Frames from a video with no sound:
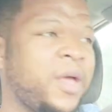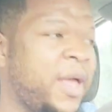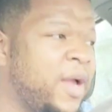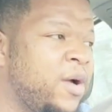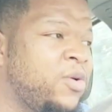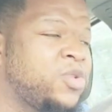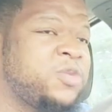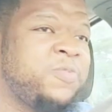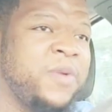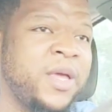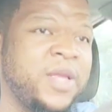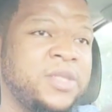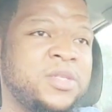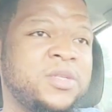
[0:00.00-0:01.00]
Errol
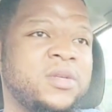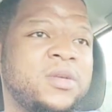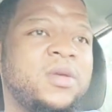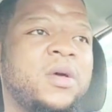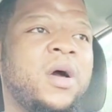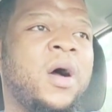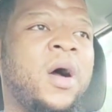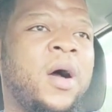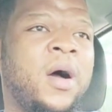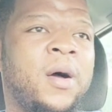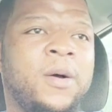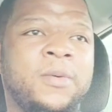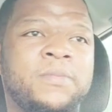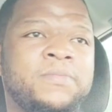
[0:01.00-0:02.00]
Spence,
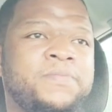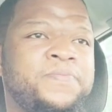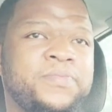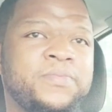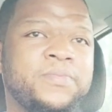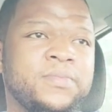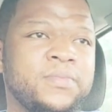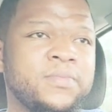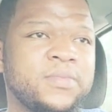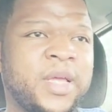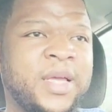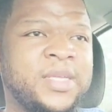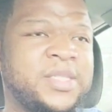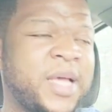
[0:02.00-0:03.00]

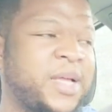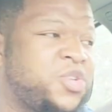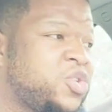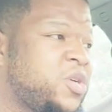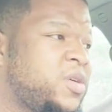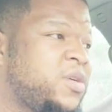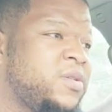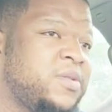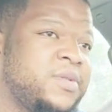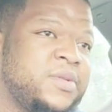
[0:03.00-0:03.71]
um, etc.